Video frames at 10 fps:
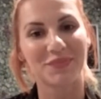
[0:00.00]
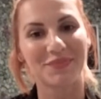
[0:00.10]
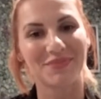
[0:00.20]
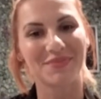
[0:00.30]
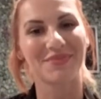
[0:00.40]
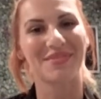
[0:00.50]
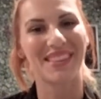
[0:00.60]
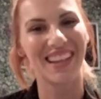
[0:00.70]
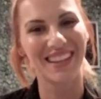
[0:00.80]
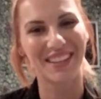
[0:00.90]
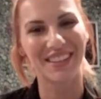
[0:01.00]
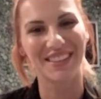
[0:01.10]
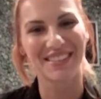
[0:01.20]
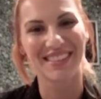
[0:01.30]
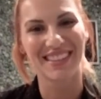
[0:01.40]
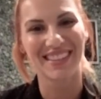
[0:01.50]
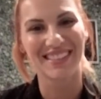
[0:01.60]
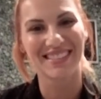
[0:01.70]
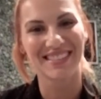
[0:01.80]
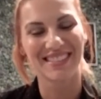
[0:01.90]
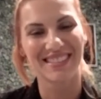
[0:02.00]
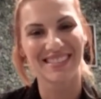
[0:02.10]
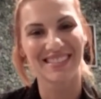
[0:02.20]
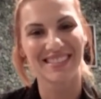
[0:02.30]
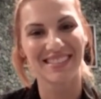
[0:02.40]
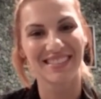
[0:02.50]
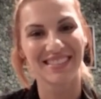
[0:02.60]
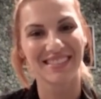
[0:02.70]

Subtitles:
The person shown says nothing.